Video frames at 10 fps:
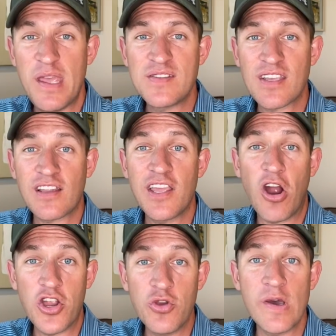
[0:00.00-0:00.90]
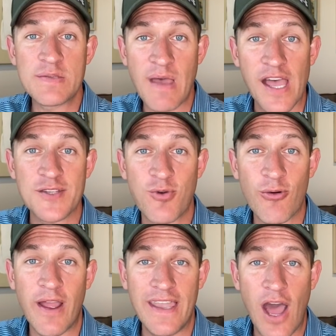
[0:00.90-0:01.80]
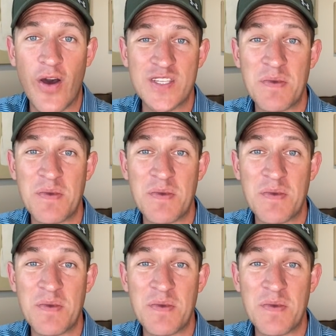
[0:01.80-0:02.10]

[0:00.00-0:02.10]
Basically, our US passport right now has